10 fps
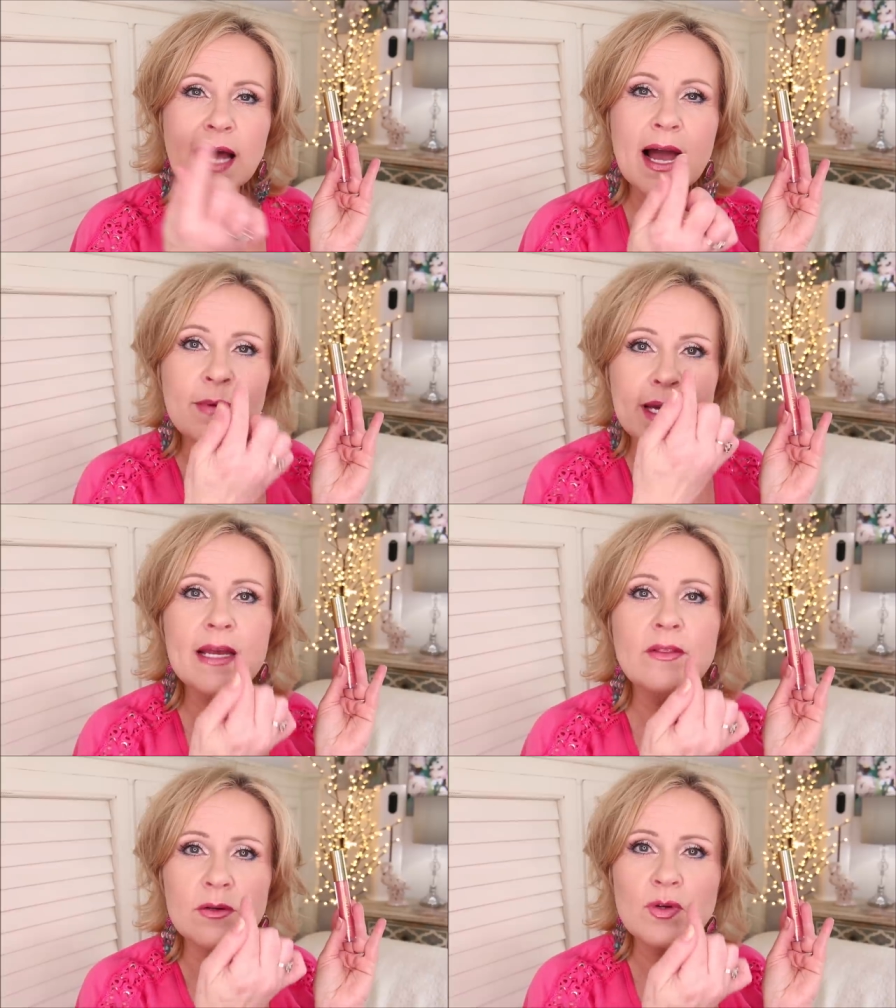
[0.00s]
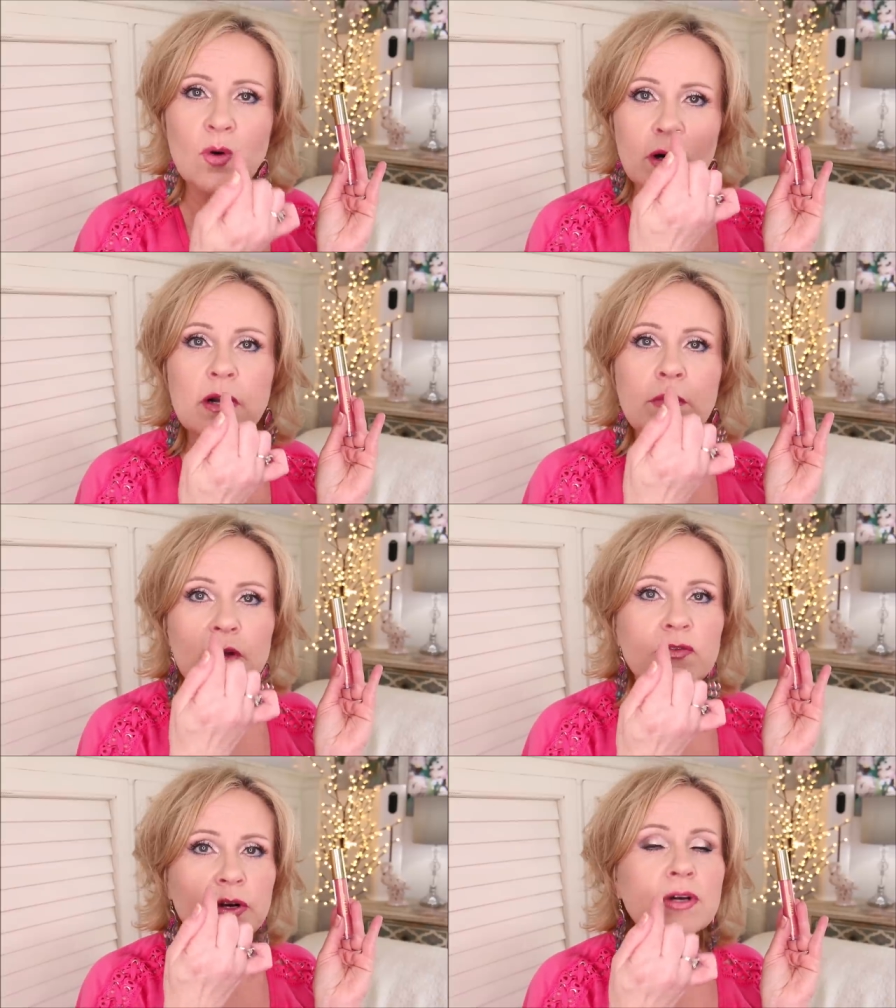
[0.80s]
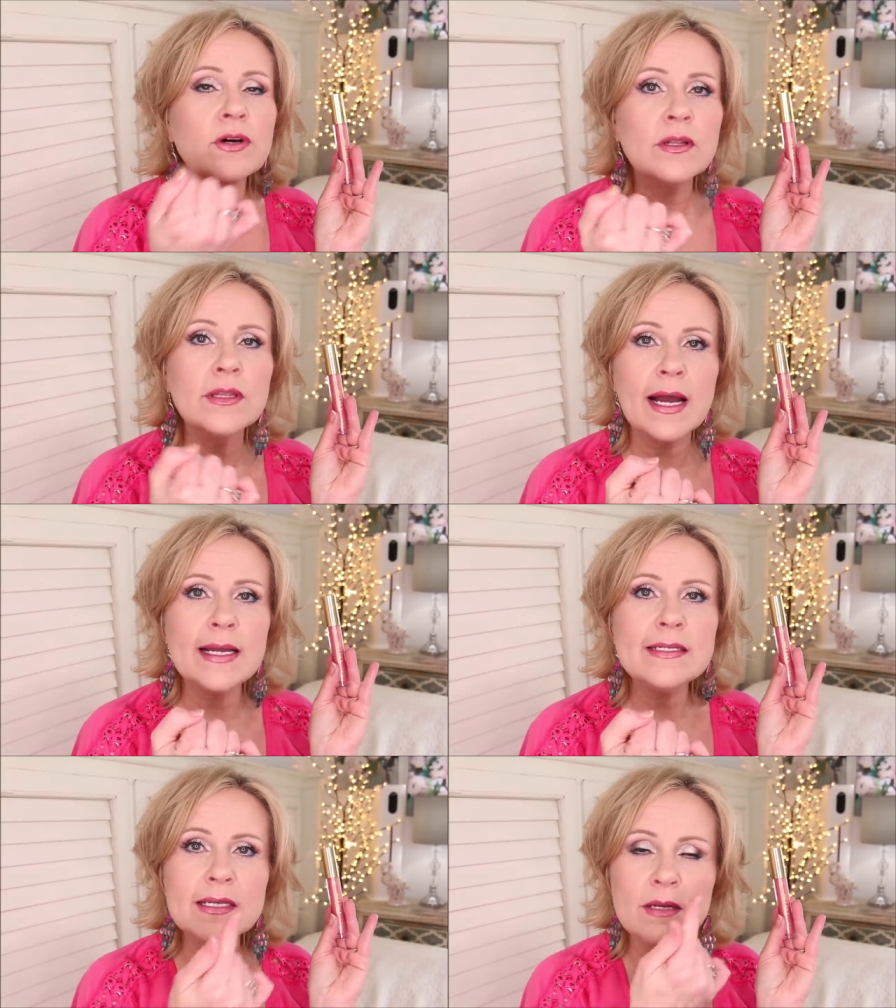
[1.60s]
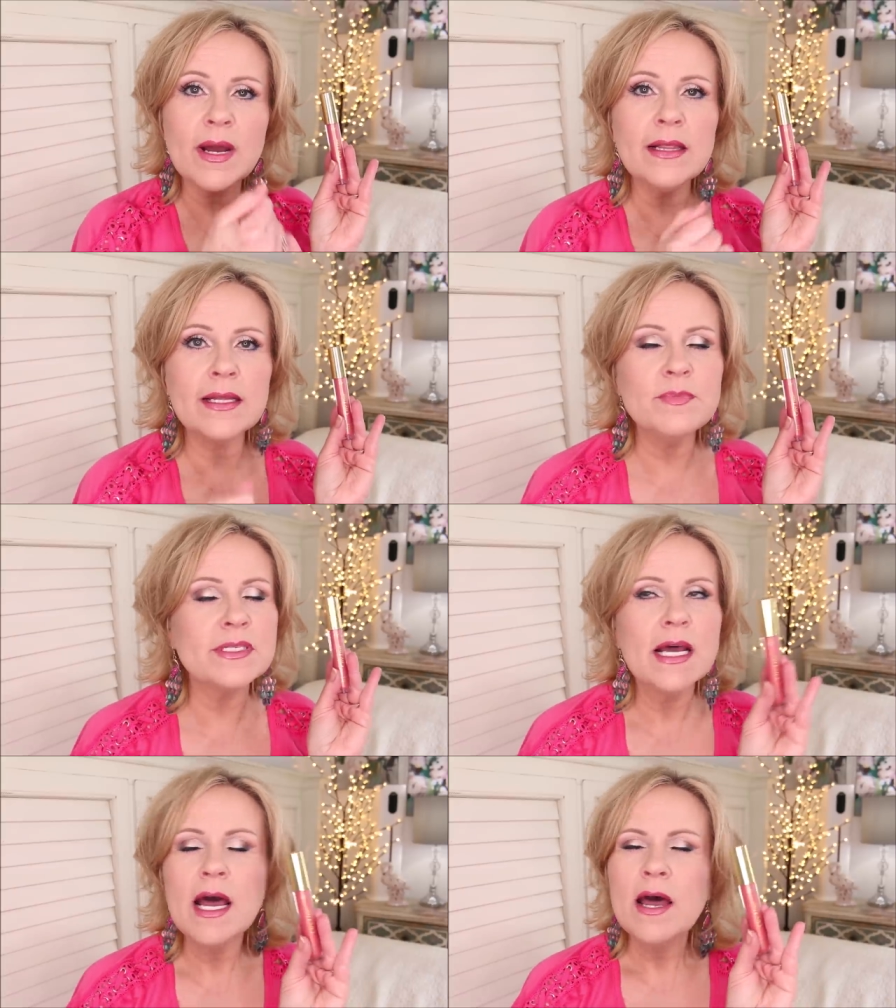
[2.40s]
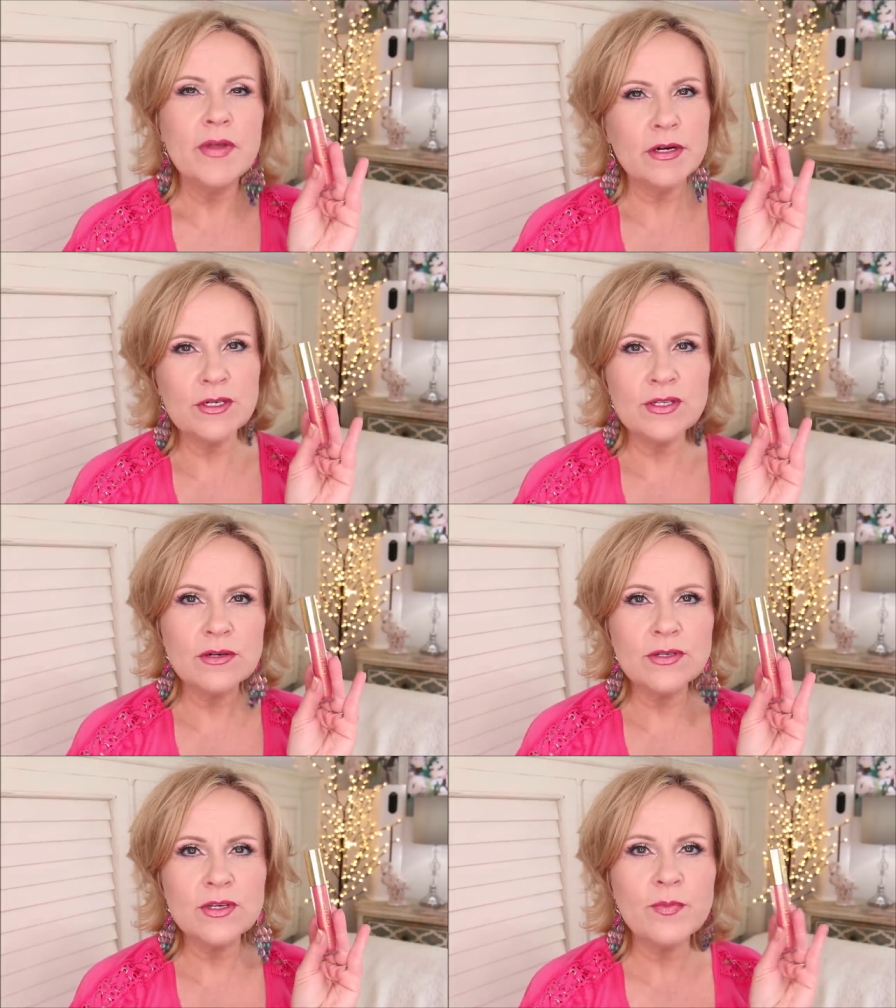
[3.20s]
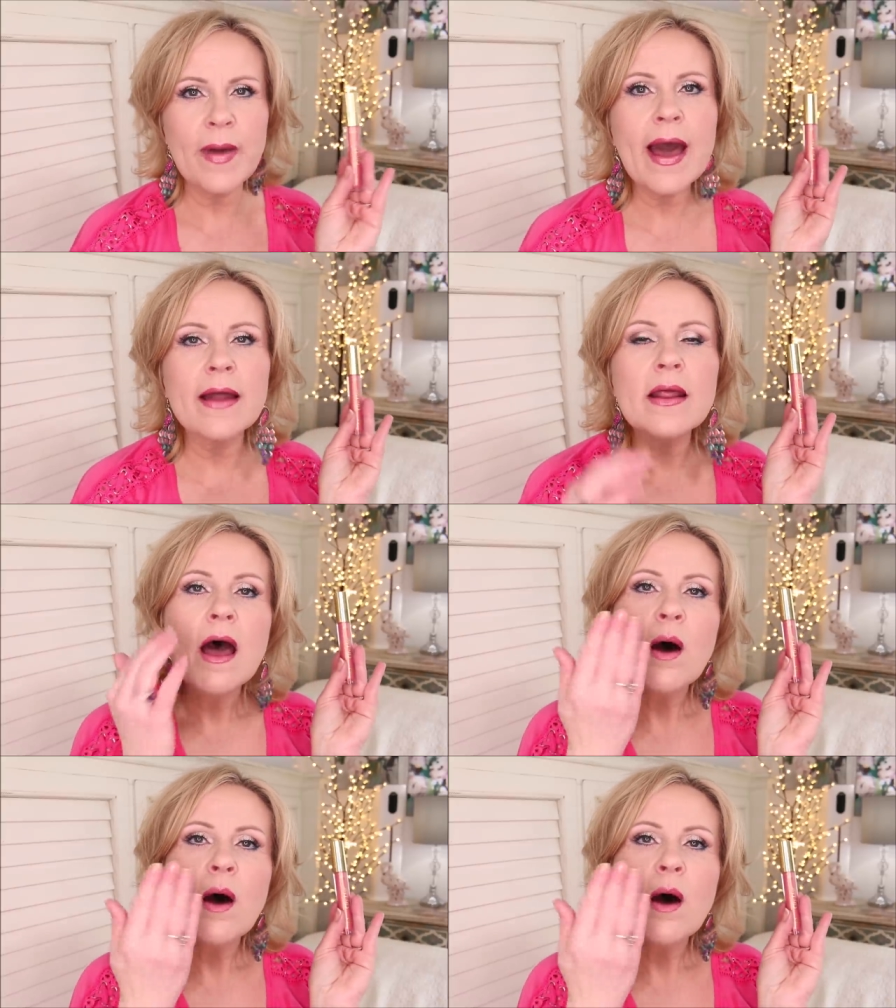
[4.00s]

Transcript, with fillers: I'm getting those horrible vertical lines in my lips that are so, so bad.